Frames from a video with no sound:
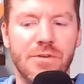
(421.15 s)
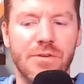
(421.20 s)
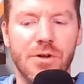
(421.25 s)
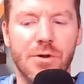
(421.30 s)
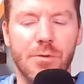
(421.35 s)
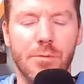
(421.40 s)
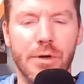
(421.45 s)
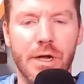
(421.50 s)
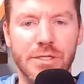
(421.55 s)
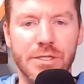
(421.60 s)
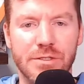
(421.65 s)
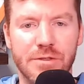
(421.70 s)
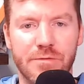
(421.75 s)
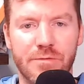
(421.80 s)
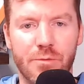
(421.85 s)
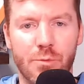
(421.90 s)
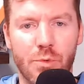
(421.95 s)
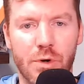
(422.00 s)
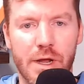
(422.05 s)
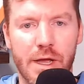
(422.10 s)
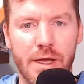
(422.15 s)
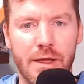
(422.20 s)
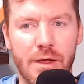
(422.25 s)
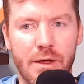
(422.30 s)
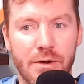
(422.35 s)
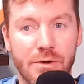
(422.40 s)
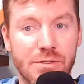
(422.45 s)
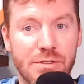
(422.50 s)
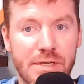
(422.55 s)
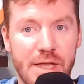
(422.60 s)
depression from what I
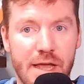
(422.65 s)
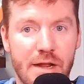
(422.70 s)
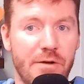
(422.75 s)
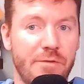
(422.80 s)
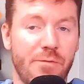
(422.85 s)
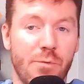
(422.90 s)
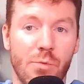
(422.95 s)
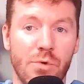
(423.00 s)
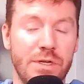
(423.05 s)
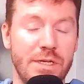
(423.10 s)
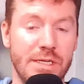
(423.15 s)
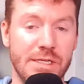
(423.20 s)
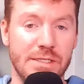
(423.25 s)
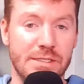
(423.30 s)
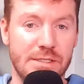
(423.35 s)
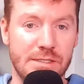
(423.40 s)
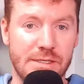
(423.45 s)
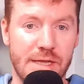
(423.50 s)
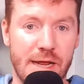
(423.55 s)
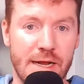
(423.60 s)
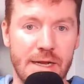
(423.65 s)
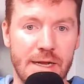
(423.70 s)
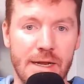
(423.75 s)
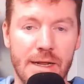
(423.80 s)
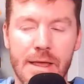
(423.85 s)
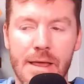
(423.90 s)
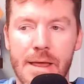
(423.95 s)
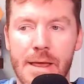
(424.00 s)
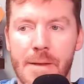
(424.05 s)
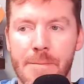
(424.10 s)
understand or from what he has stated.
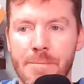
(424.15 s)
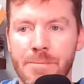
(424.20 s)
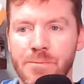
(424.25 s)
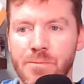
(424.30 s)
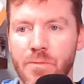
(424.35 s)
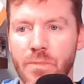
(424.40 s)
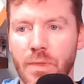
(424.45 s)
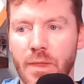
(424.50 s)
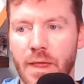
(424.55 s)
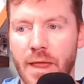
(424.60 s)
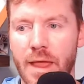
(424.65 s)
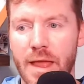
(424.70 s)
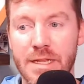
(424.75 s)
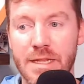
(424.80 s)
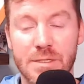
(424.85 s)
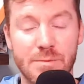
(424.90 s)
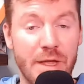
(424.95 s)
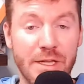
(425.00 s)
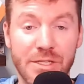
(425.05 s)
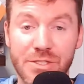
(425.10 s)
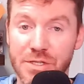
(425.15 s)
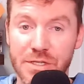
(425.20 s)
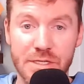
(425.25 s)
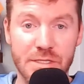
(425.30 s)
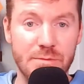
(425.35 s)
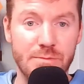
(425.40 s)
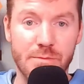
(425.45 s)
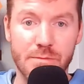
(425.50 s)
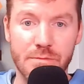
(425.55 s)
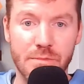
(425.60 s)
And
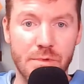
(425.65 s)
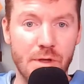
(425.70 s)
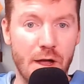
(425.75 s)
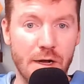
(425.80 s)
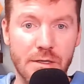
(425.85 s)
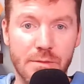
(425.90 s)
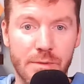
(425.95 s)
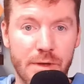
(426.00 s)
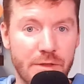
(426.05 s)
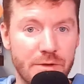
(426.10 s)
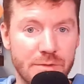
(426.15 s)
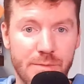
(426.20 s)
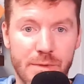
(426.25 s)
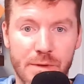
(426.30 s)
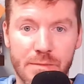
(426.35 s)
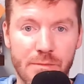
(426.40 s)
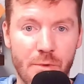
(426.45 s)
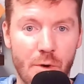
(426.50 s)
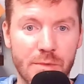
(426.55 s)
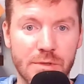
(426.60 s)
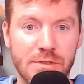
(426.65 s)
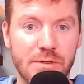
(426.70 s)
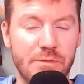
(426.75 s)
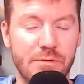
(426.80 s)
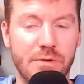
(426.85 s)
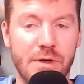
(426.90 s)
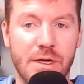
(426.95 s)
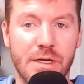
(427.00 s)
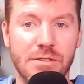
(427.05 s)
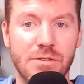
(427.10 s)
he's talked about there's been moments
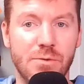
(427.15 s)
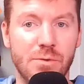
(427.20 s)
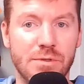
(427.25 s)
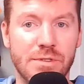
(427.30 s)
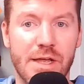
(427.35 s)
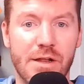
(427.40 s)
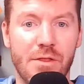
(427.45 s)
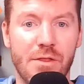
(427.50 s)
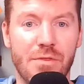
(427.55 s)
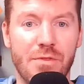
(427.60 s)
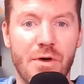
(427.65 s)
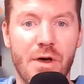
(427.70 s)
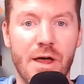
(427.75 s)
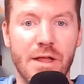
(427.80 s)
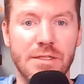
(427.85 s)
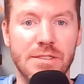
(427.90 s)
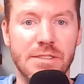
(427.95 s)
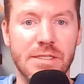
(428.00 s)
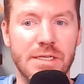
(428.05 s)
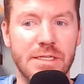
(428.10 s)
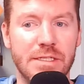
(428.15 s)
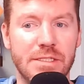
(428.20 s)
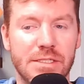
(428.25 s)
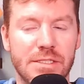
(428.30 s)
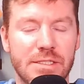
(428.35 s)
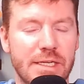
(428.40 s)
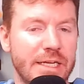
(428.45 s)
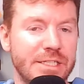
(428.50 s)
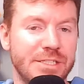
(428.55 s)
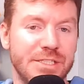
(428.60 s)
of suicidal thoughts and he's just
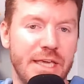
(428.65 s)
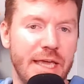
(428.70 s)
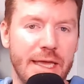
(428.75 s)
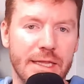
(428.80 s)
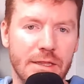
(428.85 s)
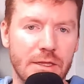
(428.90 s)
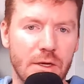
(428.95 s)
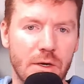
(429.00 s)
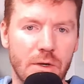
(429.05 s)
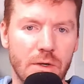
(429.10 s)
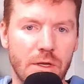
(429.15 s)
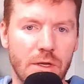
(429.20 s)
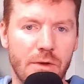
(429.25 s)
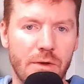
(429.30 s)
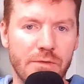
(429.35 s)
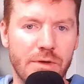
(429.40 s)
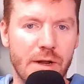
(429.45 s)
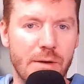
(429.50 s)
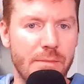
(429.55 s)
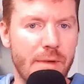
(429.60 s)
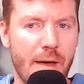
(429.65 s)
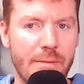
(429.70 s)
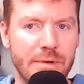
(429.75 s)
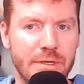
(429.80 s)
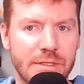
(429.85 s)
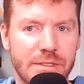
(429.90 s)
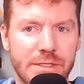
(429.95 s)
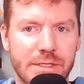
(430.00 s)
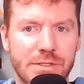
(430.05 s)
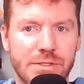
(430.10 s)
like, I just can't though. I've got a mom and
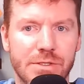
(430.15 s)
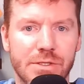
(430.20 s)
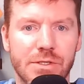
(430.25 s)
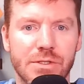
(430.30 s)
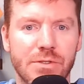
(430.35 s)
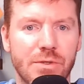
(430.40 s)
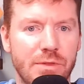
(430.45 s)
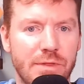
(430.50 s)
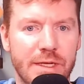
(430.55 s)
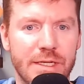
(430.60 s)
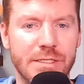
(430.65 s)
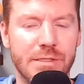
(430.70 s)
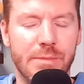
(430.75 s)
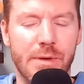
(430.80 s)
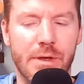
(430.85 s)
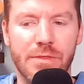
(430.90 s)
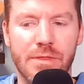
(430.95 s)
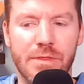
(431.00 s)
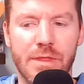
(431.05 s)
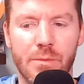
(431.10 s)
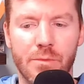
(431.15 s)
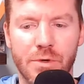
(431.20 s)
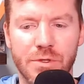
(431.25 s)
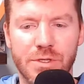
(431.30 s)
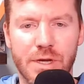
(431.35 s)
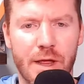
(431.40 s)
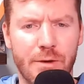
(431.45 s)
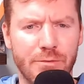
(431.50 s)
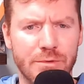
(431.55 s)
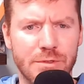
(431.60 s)
a sister. So he thinks about them, which
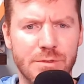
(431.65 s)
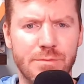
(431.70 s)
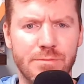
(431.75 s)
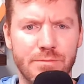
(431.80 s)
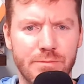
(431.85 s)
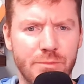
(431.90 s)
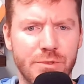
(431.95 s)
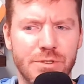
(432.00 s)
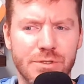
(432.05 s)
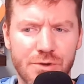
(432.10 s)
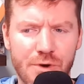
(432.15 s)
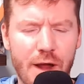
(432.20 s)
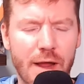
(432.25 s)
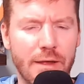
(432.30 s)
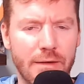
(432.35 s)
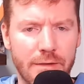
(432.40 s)
is great,